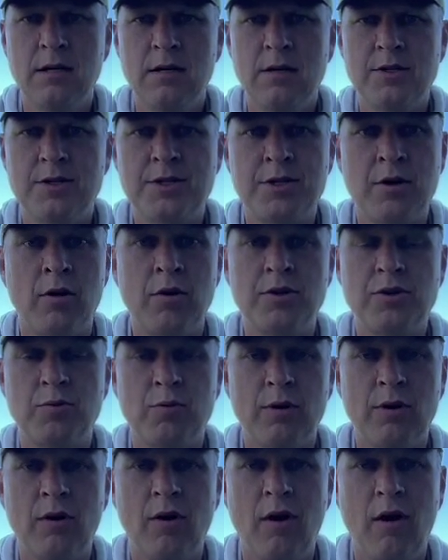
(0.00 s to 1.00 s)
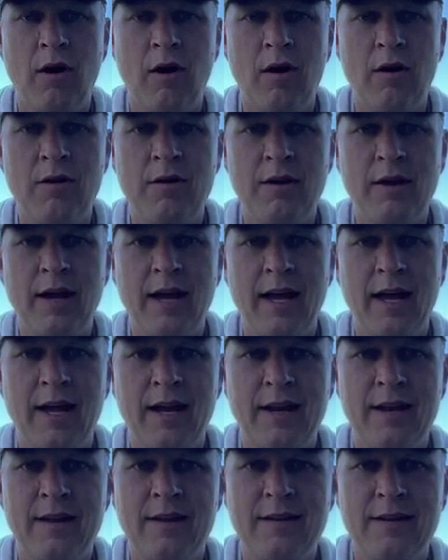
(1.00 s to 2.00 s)
search real hard
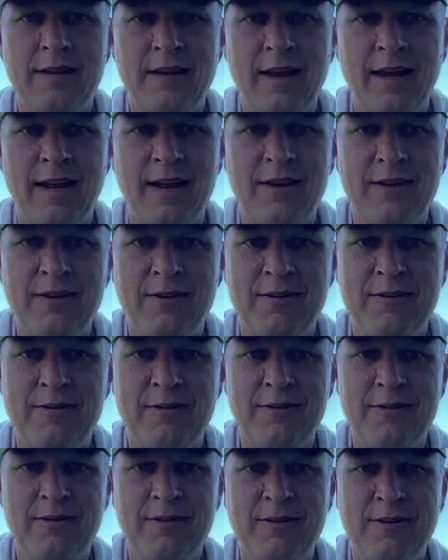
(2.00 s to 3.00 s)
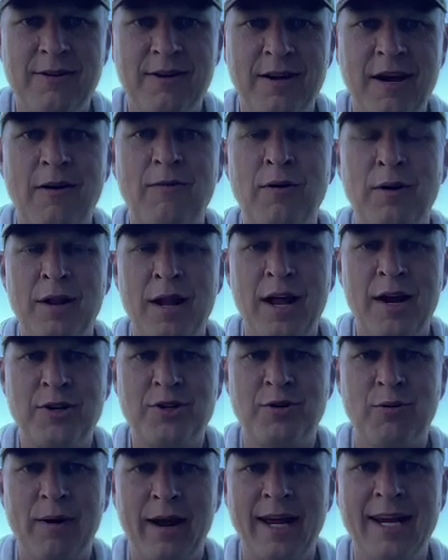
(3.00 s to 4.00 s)
and cover a lot of
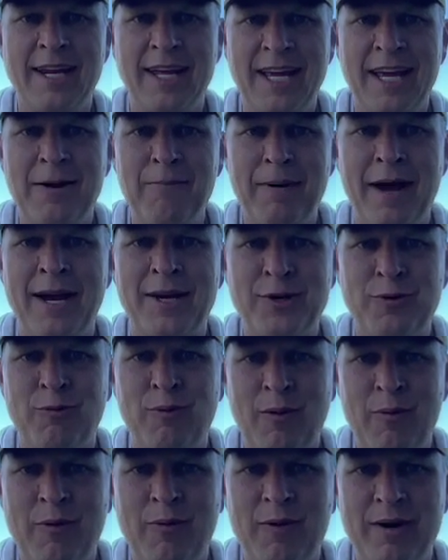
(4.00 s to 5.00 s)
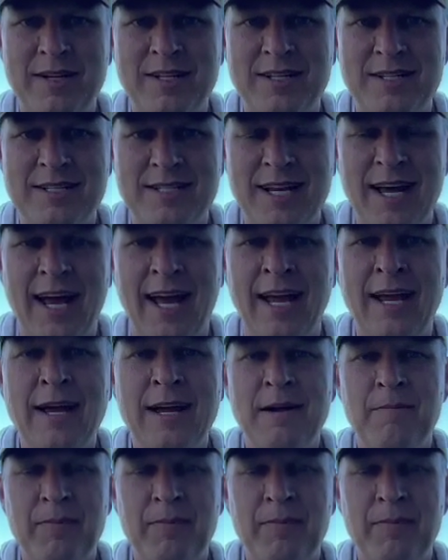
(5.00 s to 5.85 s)
terrain to get back to where we want to stay.